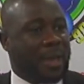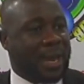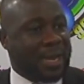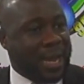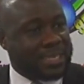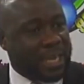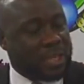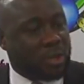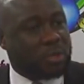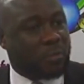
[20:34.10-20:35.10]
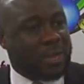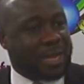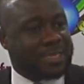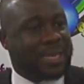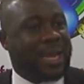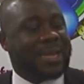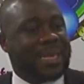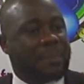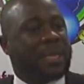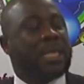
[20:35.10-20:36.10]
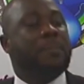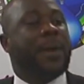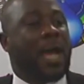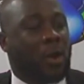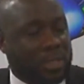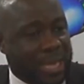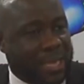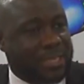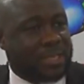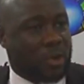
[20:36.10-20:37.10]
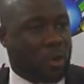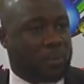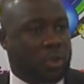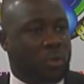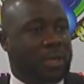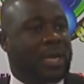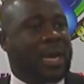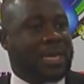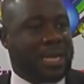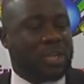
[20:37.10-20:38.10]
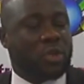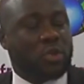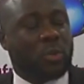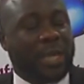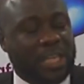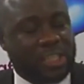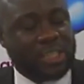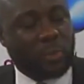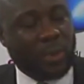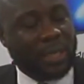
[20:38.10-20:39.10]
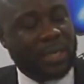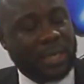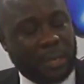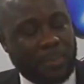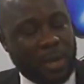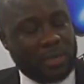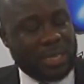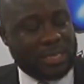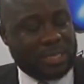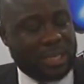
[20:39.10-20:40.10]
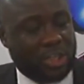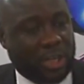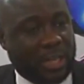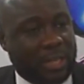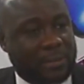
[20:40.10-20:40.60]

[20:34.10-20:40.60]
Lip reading: And as a result of that, now make it prioritize corruption in addition to the HCD way it prioritize as an agenda.